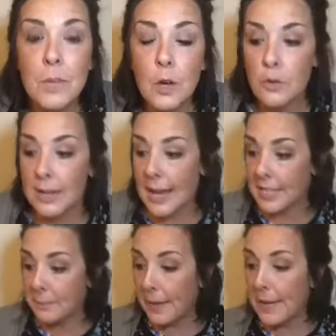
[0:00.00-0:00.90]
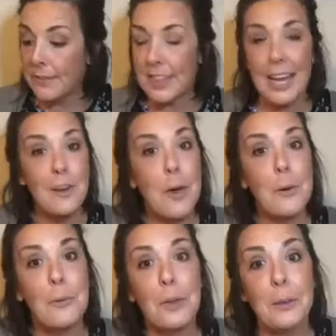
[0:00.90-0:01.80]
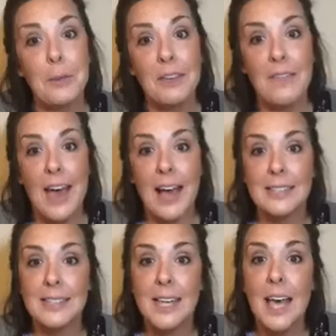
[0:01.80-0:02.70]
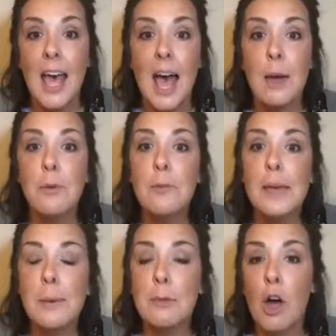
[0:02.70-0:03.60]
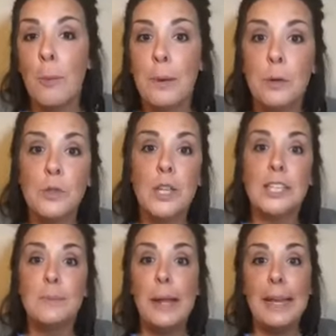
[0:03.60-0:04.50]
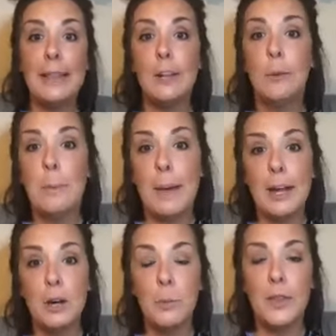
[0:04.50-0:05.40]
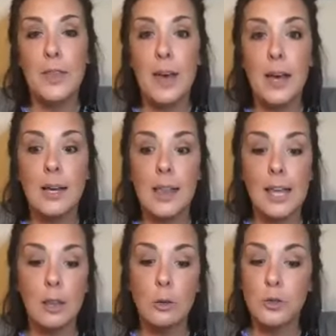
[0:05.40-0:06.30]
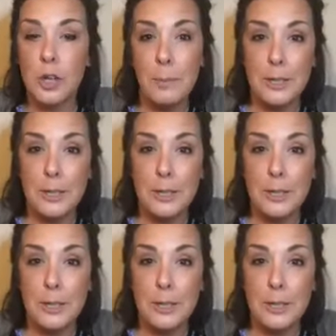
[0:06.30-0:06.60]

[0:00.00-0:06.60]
Or did I explain everything? I know I went really, really fast. I will make a blog post explaining a little bit better with like closer up